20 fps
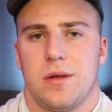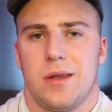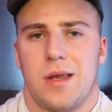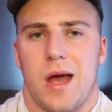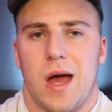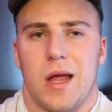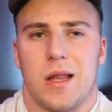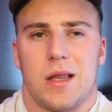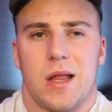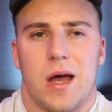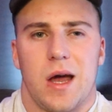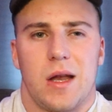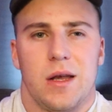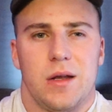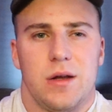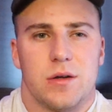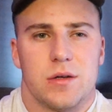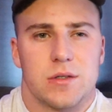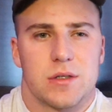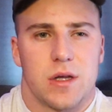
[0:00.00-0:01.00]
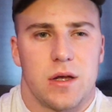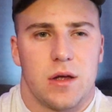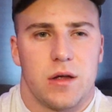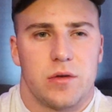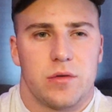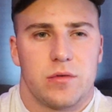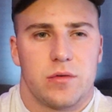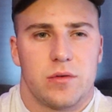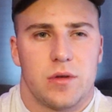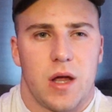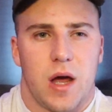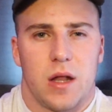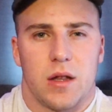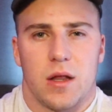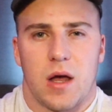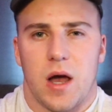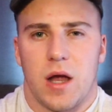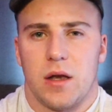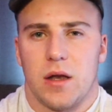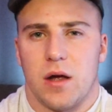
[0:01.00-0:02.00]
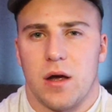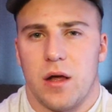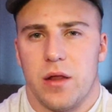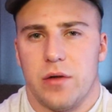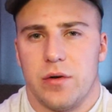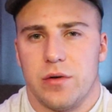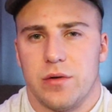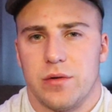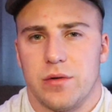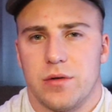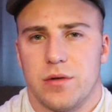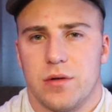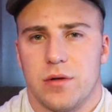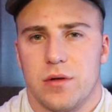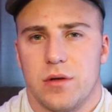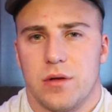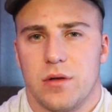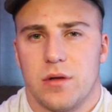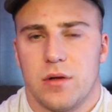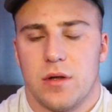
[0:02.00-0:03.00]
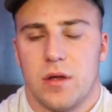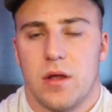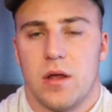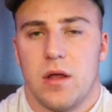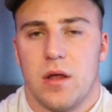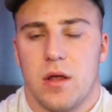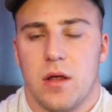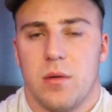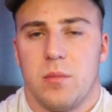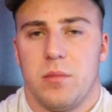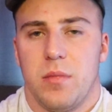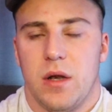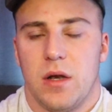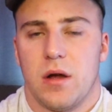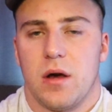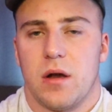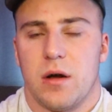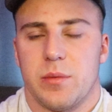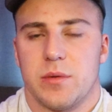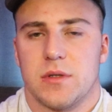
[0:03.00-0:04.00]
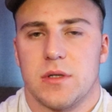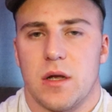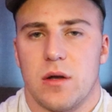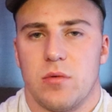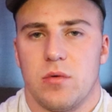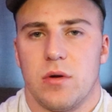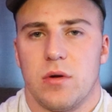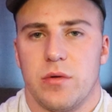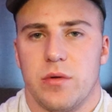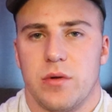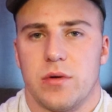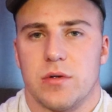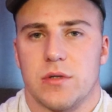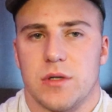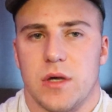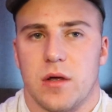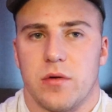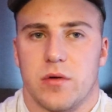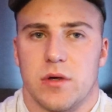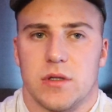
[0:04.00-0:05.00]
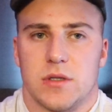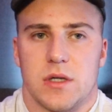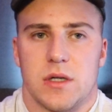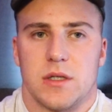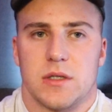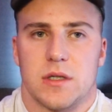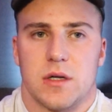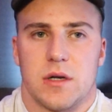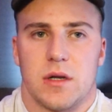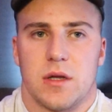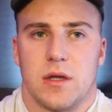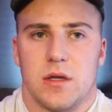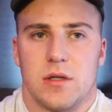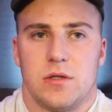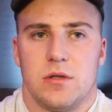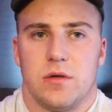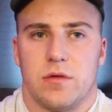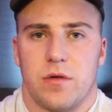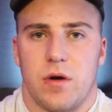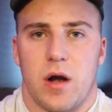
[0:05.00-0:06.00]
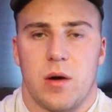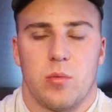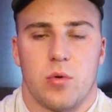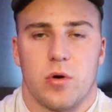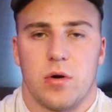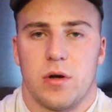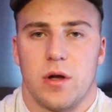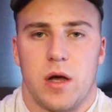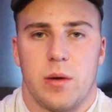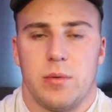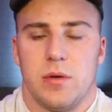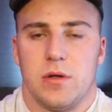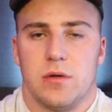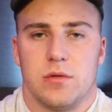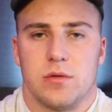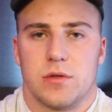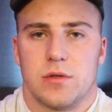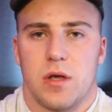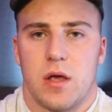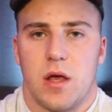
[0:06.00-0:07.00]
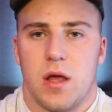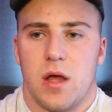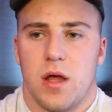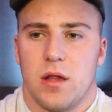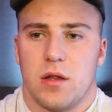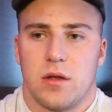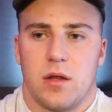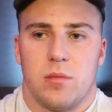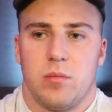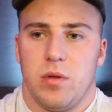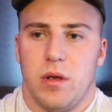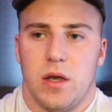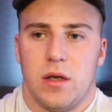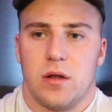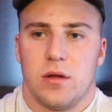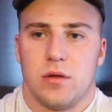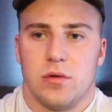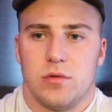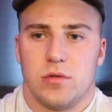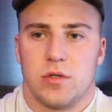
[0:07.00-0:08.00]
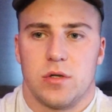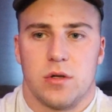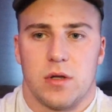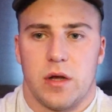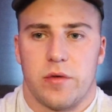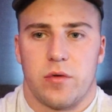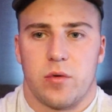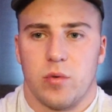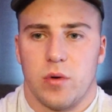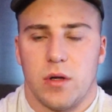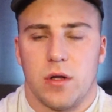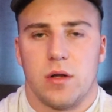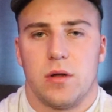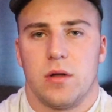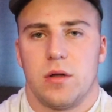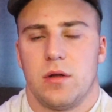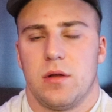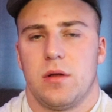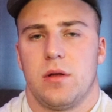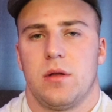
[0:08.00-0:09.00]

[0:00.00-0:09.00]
Not lying to yourself, not lying to others. Being 100% real with yourself, because it is going to get you far more W's than being delusional ever will.